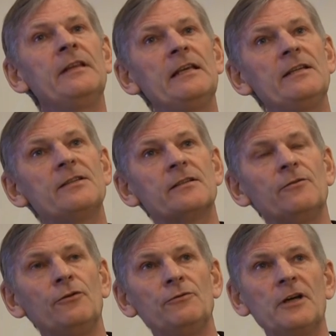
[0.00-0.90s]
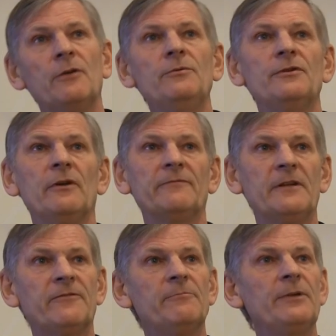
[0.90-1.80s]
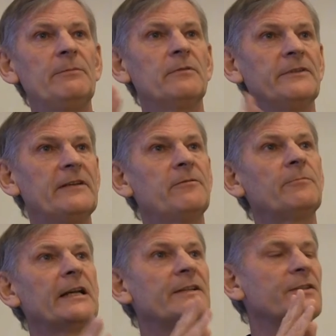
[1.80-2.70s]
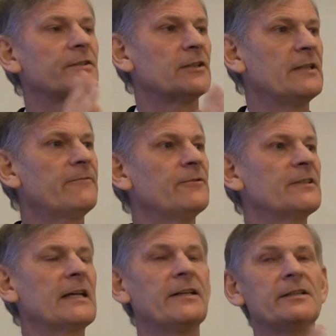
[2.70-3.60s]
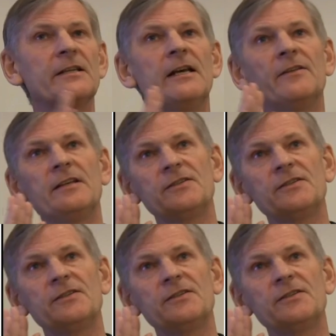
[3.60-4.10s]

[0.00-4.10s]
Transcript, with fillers: These you don't, you have different people in different places to different standards.